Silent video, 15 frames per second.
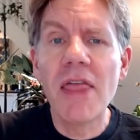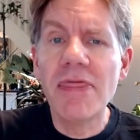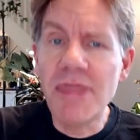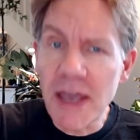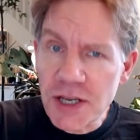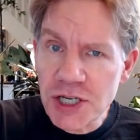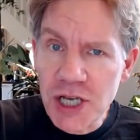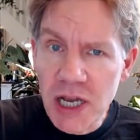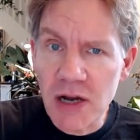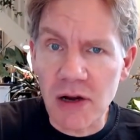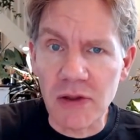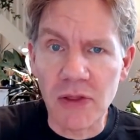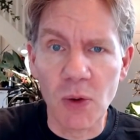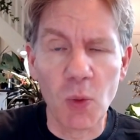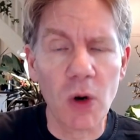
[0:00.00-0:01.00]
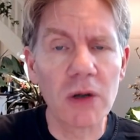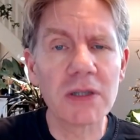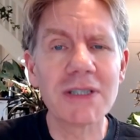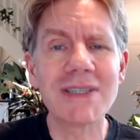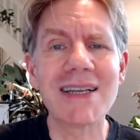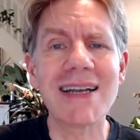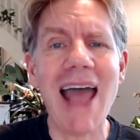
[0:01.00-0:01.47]
This year, the world
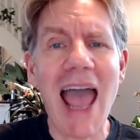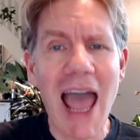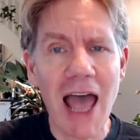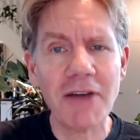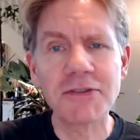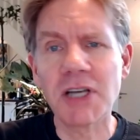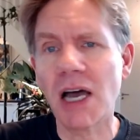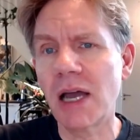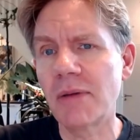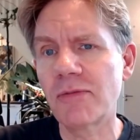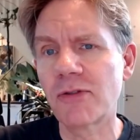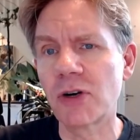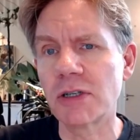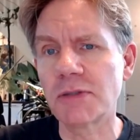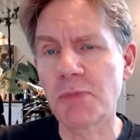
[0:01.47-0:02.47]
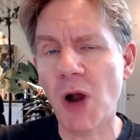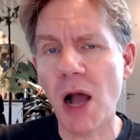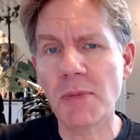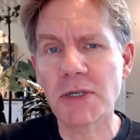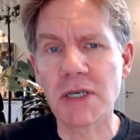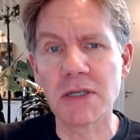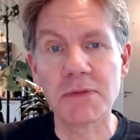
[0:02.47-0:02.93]
is at halftime for its
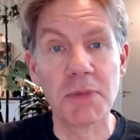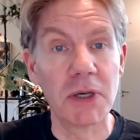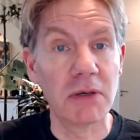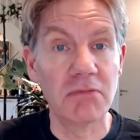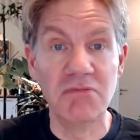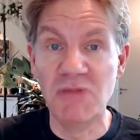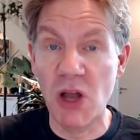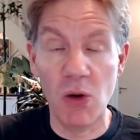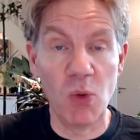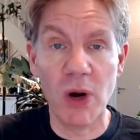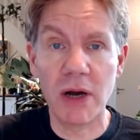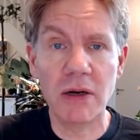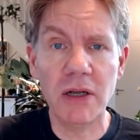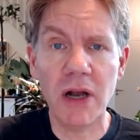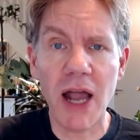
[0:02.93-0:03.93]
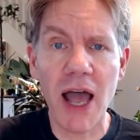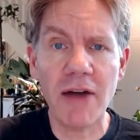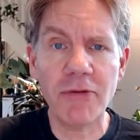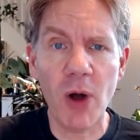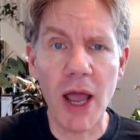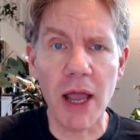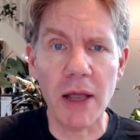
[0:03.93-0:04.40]
promises, but nowhere near
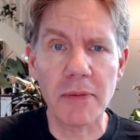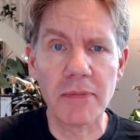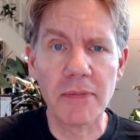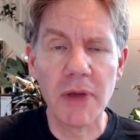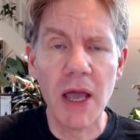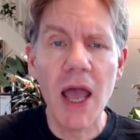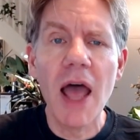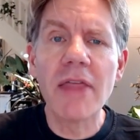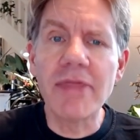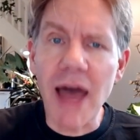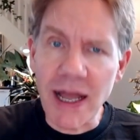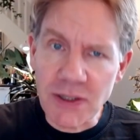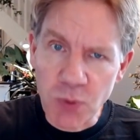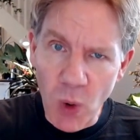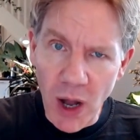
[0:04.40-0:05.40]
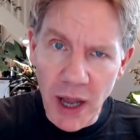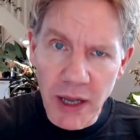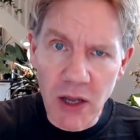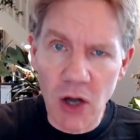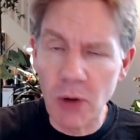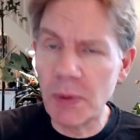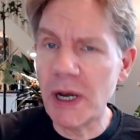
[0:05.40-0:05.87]
halfway. That's why
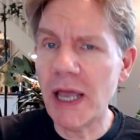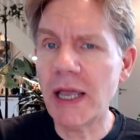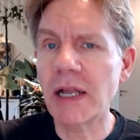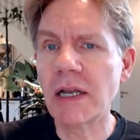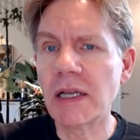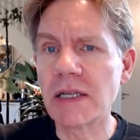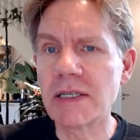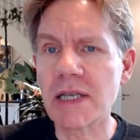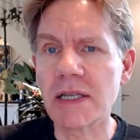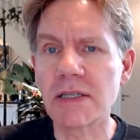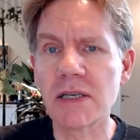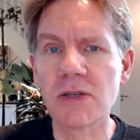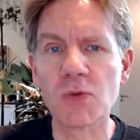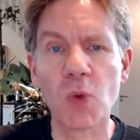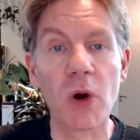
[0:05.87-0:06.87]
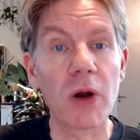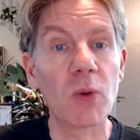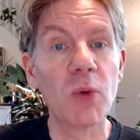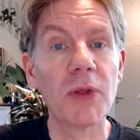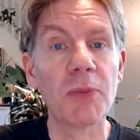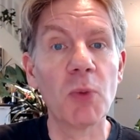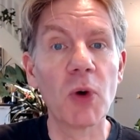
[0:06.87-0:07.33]
Copenhagen Consensus
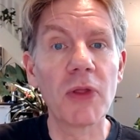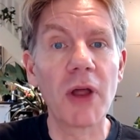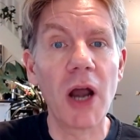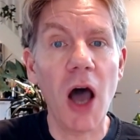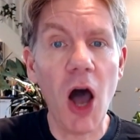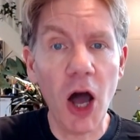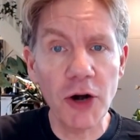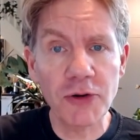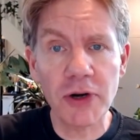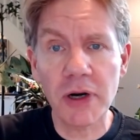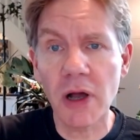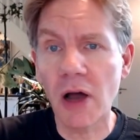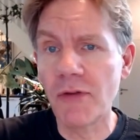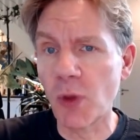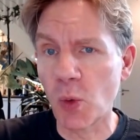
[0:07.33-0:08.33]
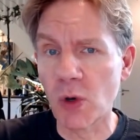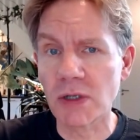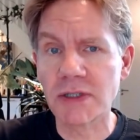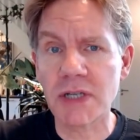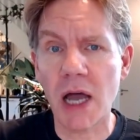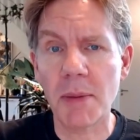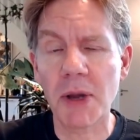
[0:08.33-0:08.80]
worked with more than 100 of the
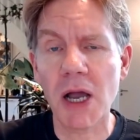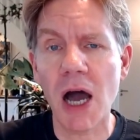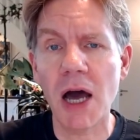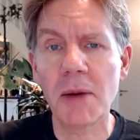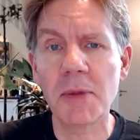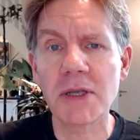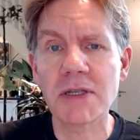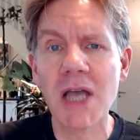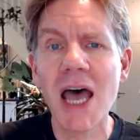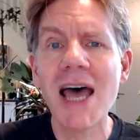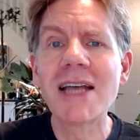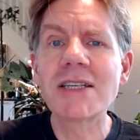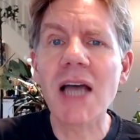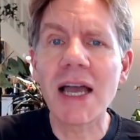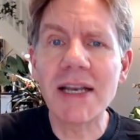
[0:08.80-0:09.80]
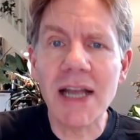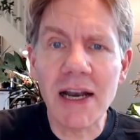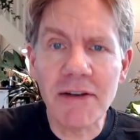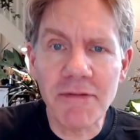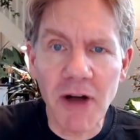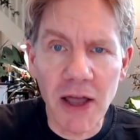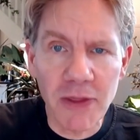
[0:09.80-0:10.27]
world's top economists to
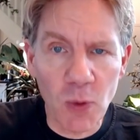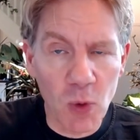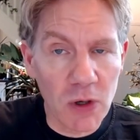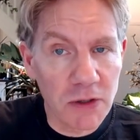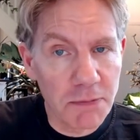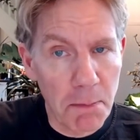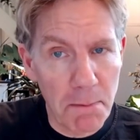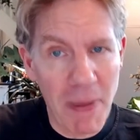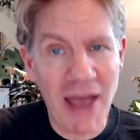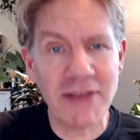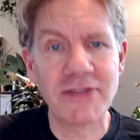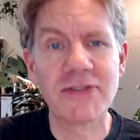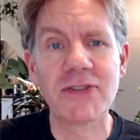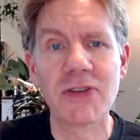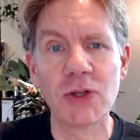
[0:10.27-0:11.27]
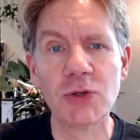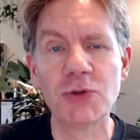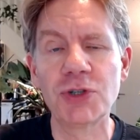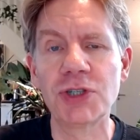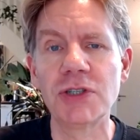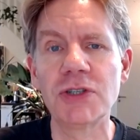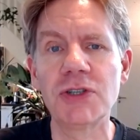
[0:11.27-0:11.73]
identify the world's best
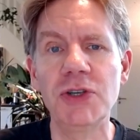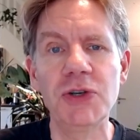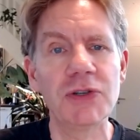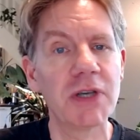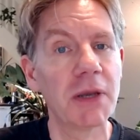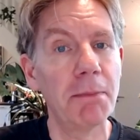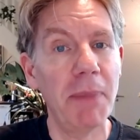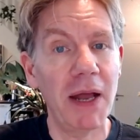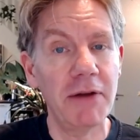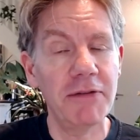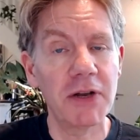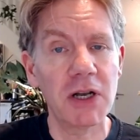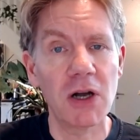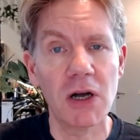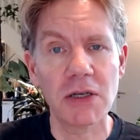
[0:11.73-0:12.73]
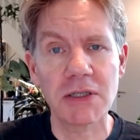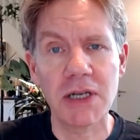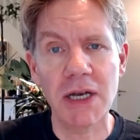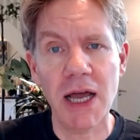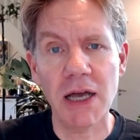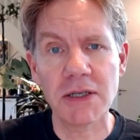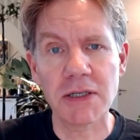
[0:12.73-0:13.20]
solutions using benefit cost
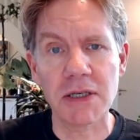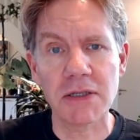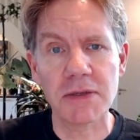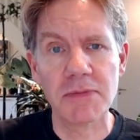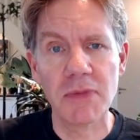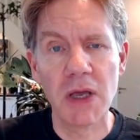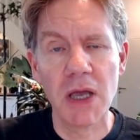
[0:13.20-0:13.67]
analysis.